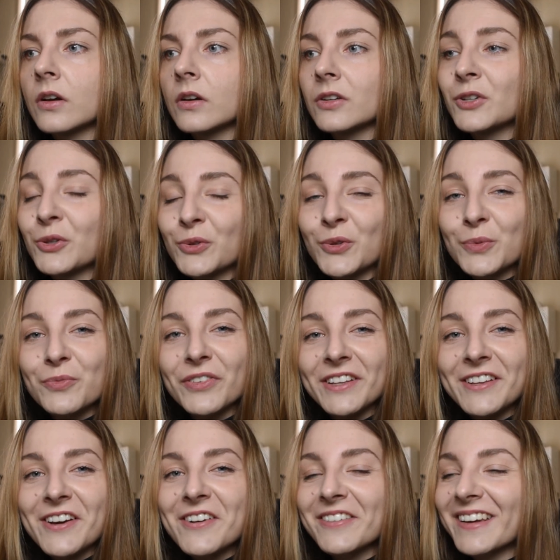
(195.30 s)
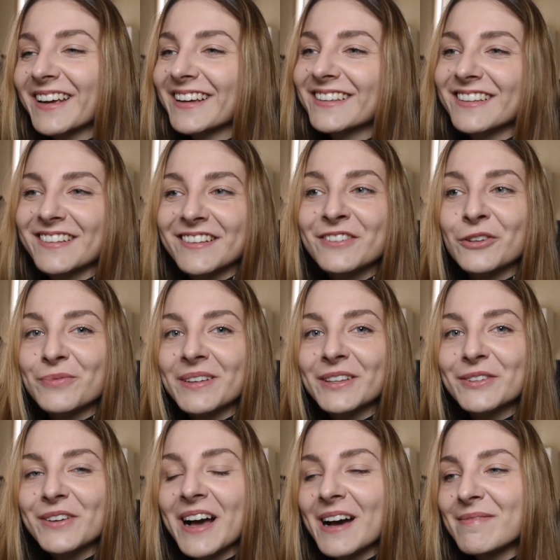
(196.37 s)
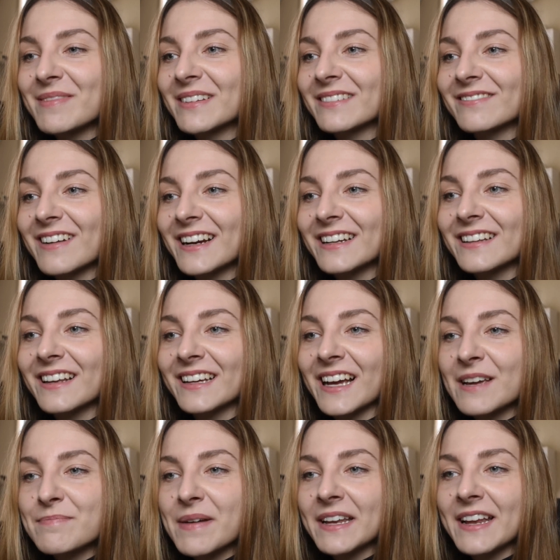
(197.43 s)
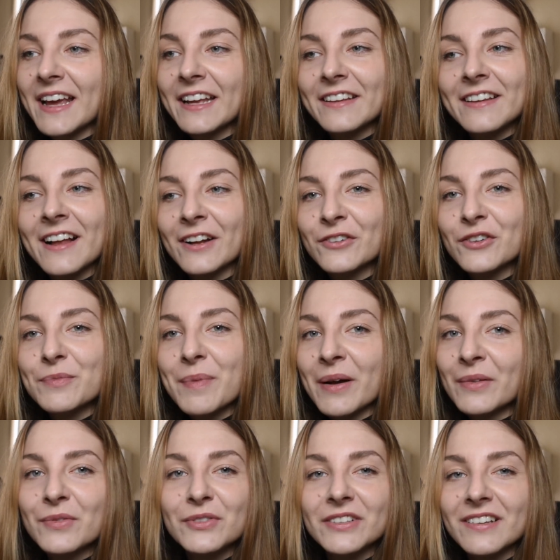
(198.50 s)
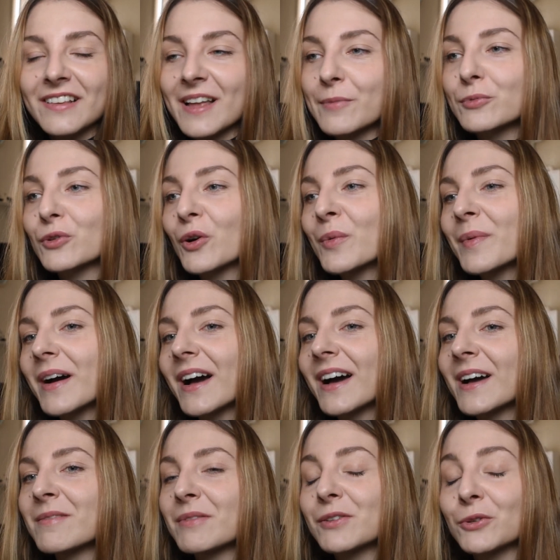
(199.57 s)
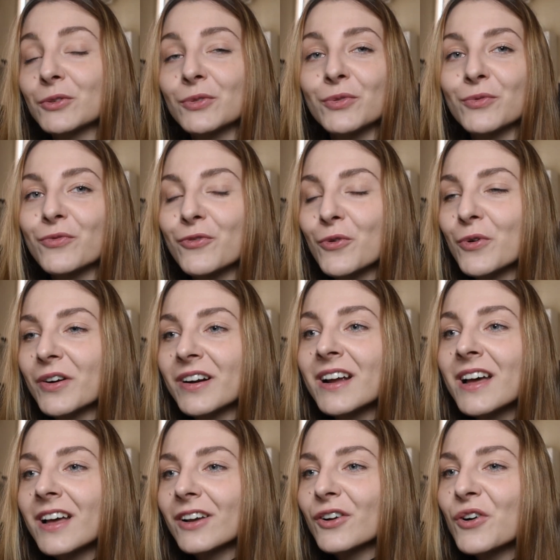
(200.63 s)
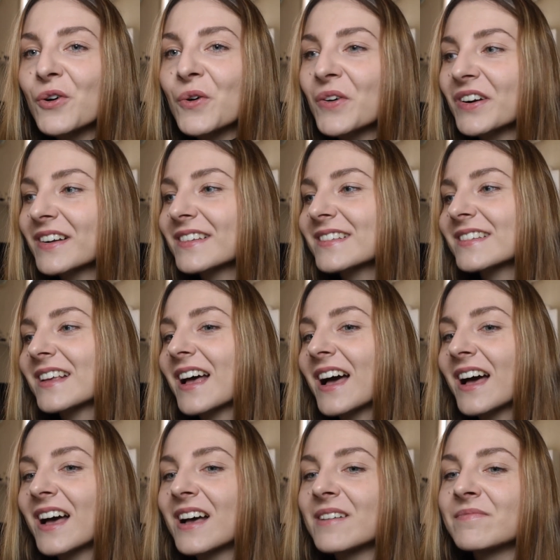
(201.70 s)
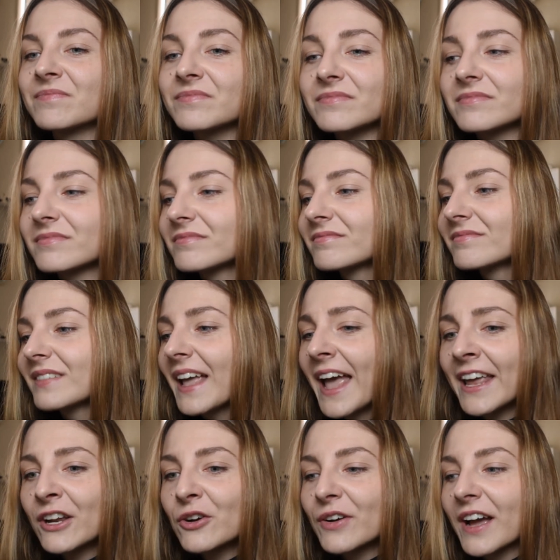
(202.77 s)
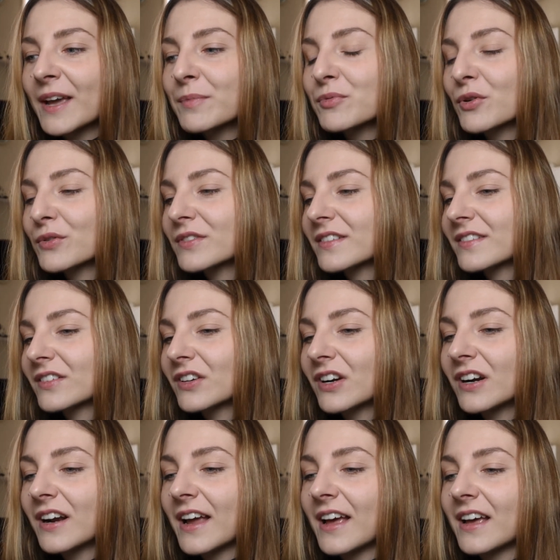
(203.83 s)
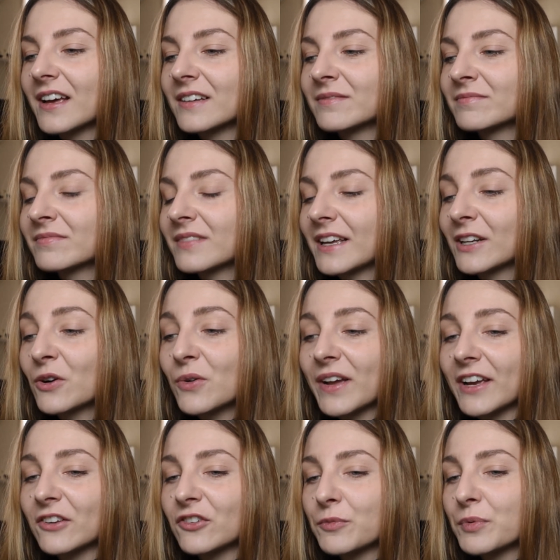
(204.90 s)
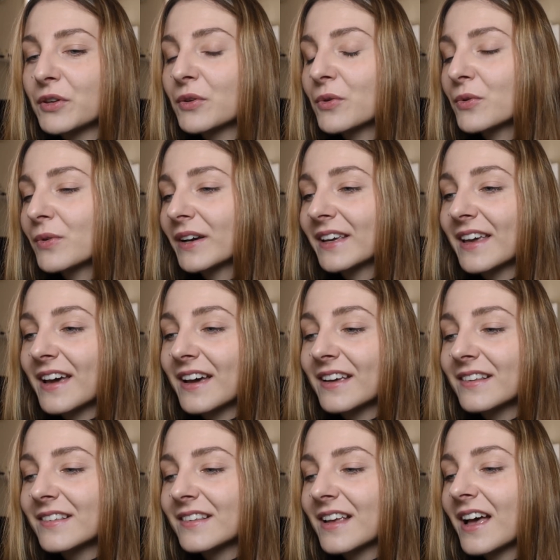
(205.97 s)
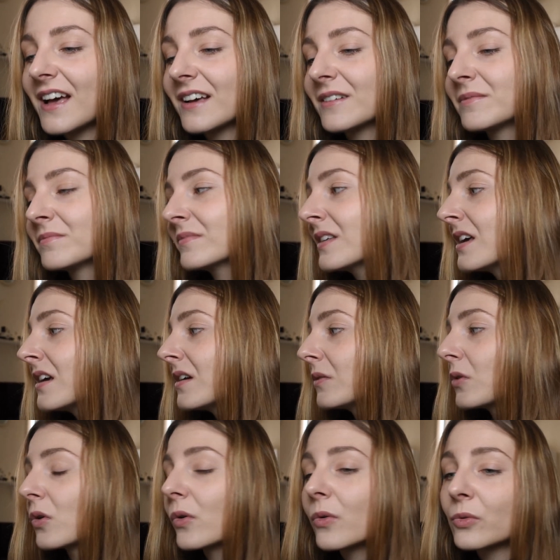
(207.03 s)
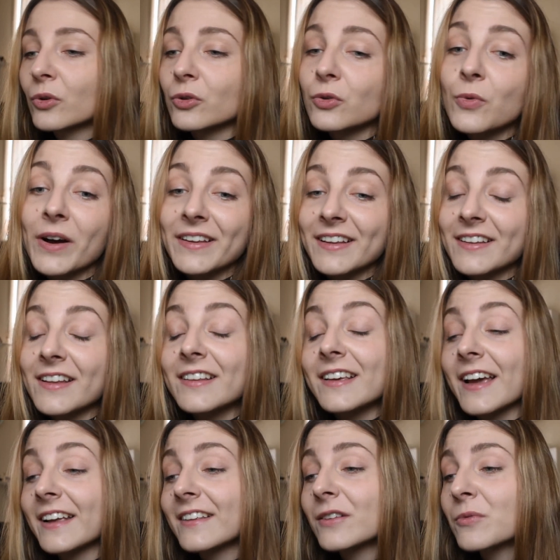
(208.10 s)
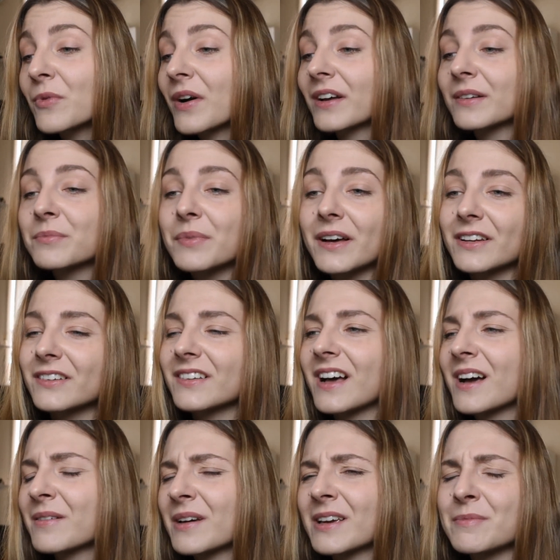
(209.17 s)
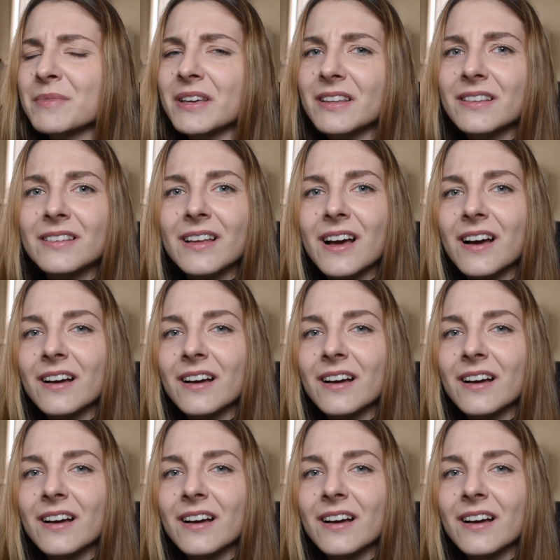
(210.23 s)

YouTube video. Like, this is not meant to happen, right? Like, I paid £1,800 for this laptop. It's got 4 cores, an okay processor, an okay GPU, I guess. Well, not quite a dedicated one, but I mean,